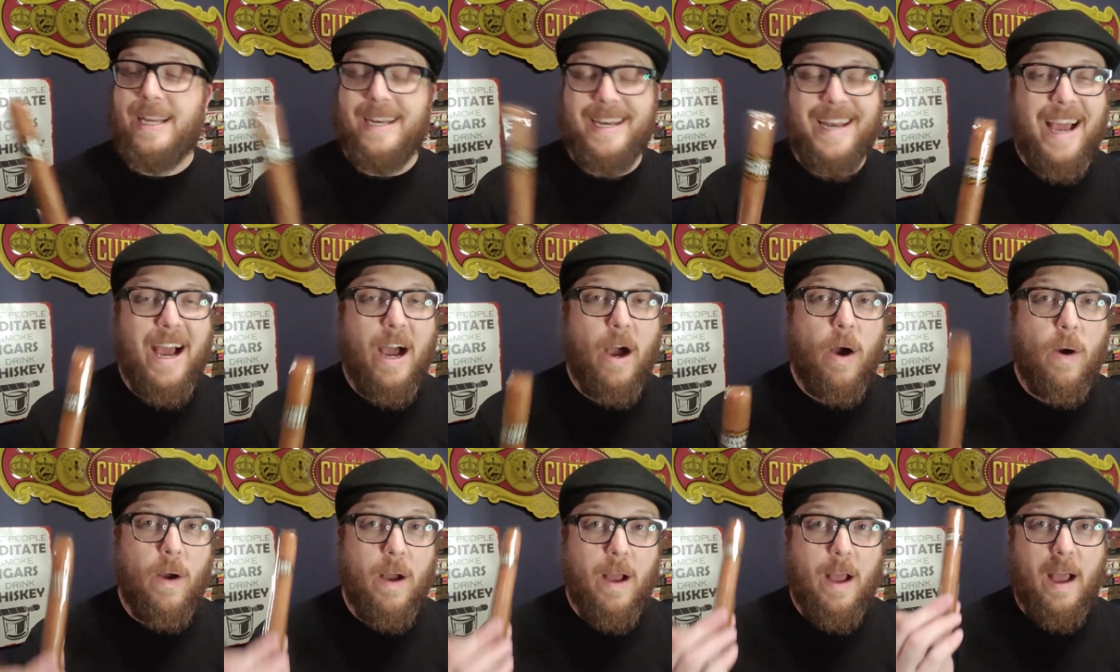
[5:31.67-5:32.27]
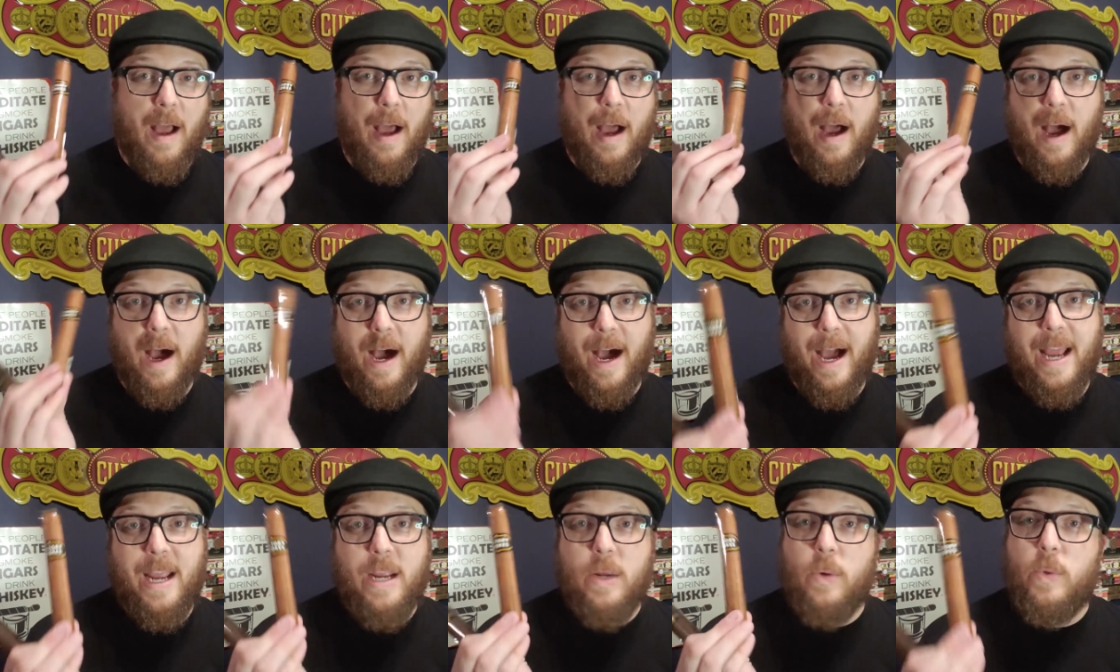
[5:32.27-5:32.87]
Now,
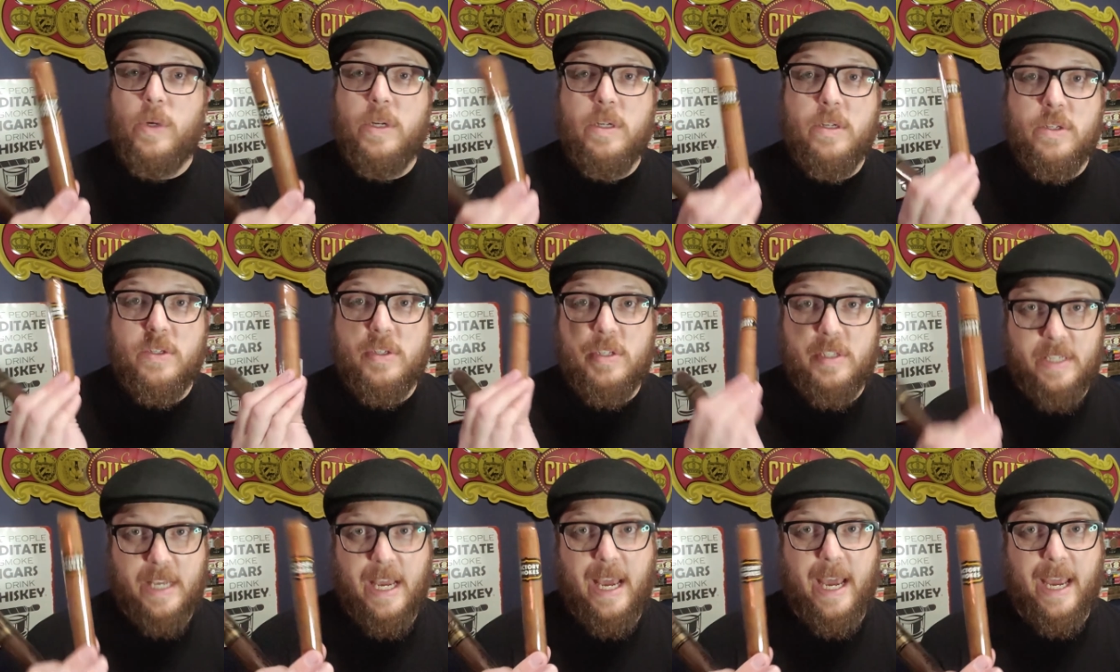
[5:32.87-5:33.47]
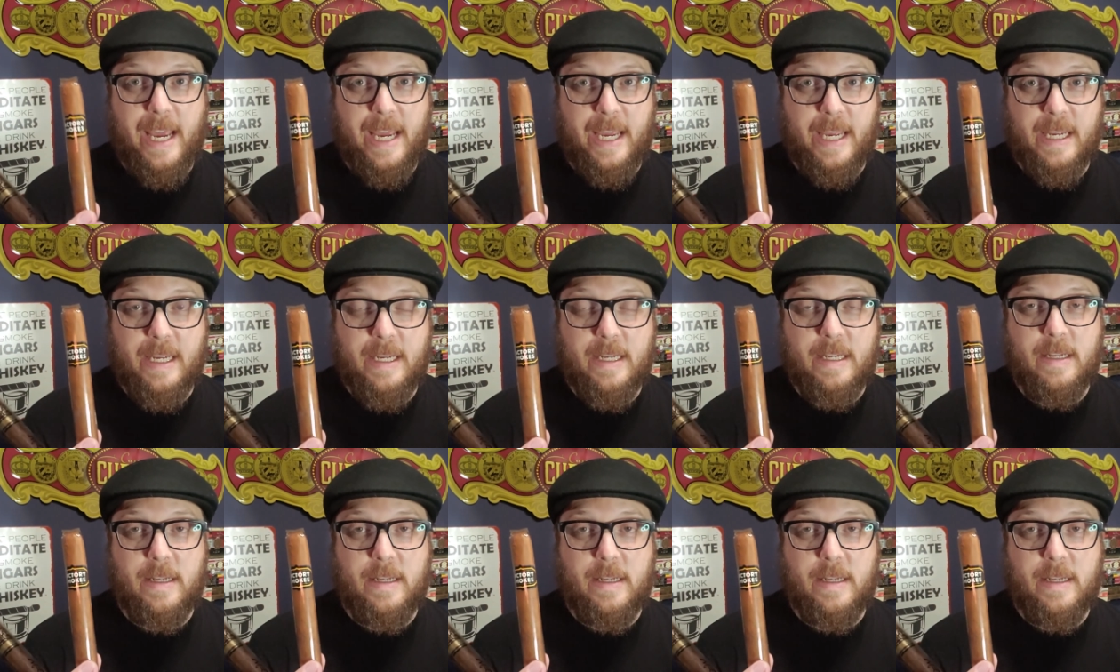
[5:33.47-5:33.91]
I will say